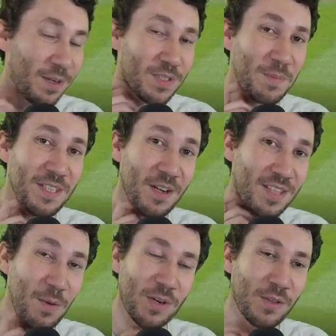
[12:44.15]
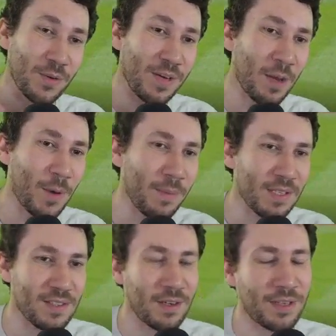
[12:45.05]
He goes upstairs. And then what do you throw now? Probably
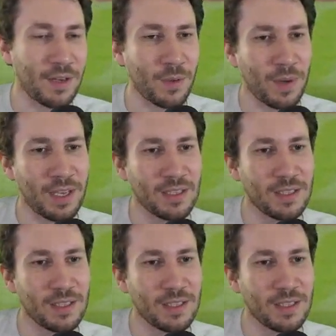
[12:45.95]
the slider down away.